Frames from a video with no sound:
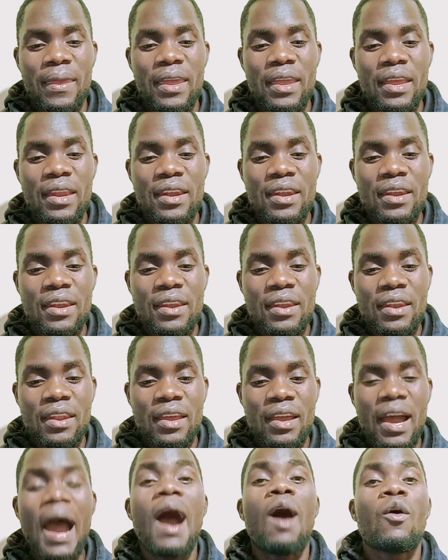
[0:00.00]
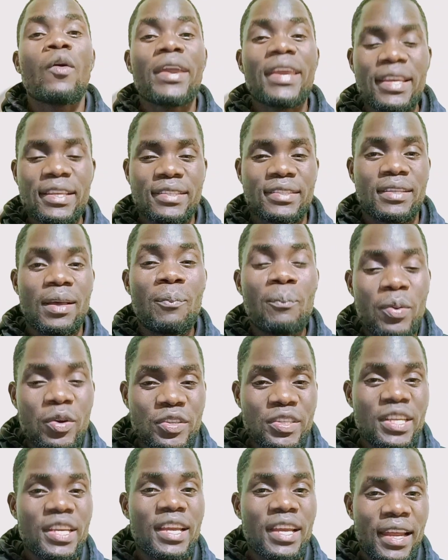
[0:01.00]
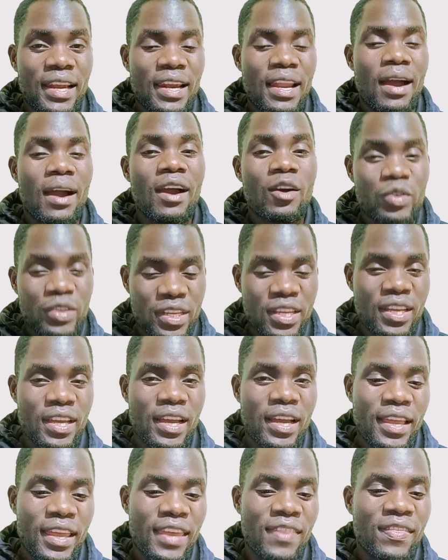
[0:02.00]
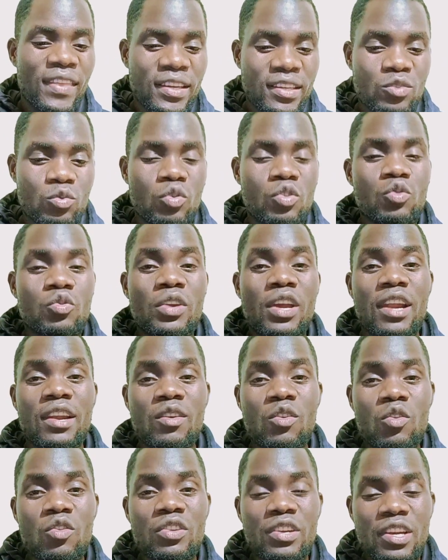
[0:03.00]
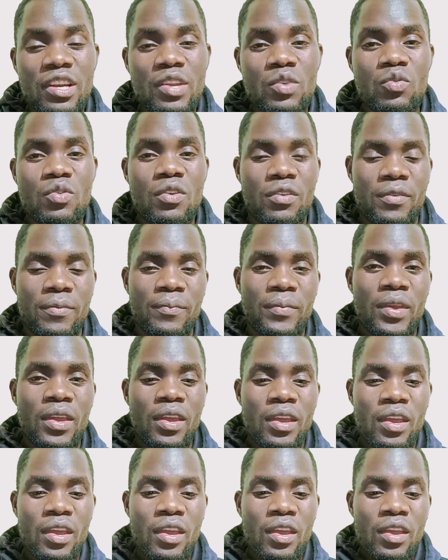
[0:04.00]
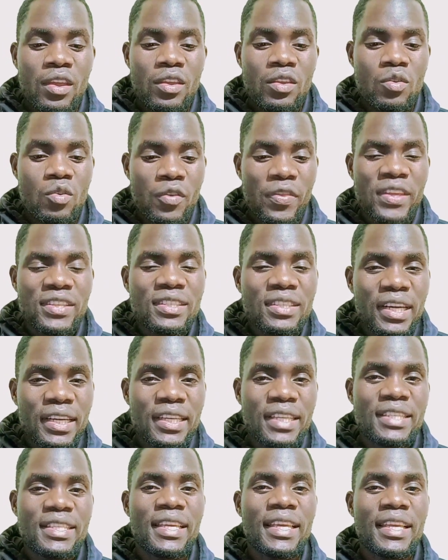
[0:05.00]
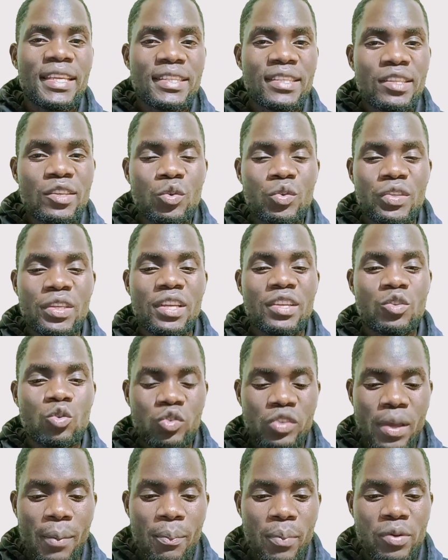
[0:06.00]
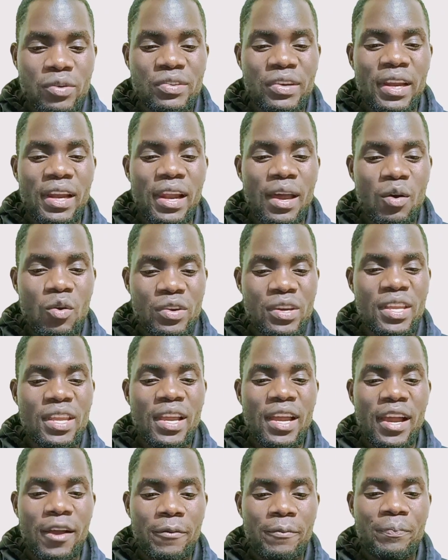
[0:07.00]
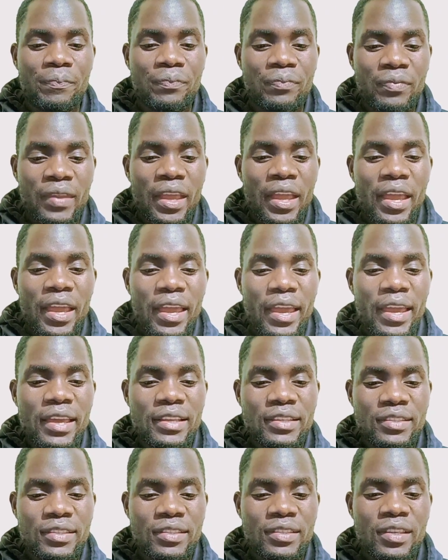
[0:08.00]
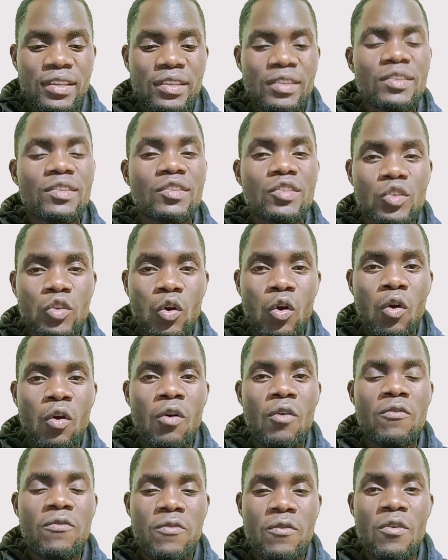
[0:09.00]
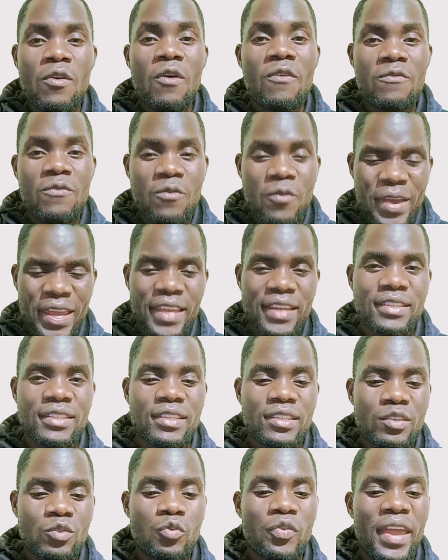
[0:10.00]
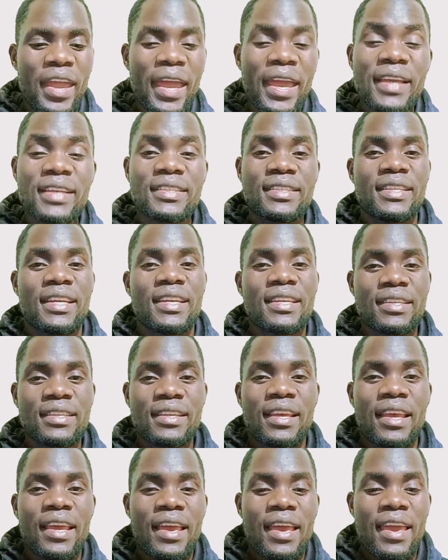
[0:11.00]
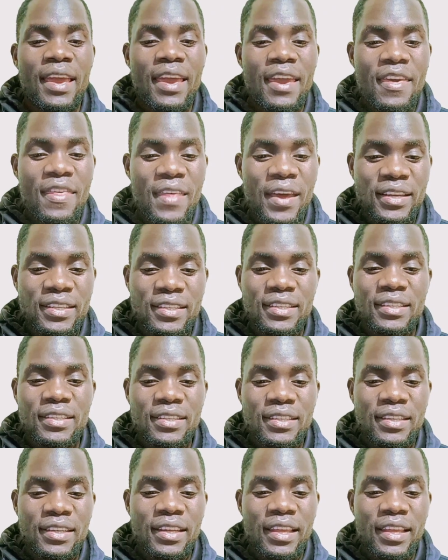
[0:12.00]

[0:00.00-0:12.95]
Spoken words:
in how he is supporting Raila Odinga, and that is what we can conclude on. You know, the strategy he is using to support Raila Odinga is so full of wit to the extent that